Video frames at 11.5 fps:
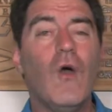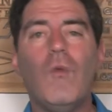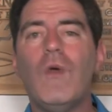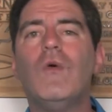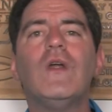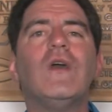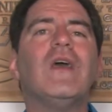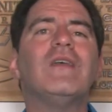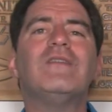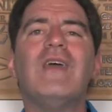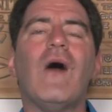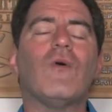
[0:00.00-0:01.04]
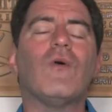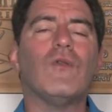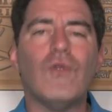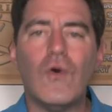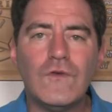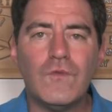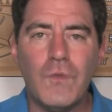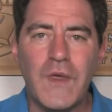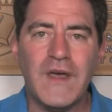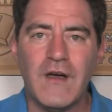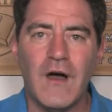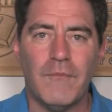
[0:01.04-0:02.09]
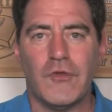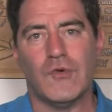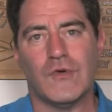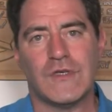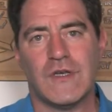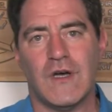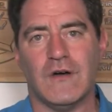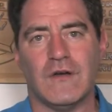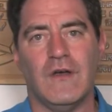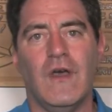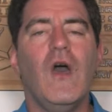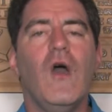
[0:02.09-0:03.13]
We wouldn't get see how close we can come to a skunk.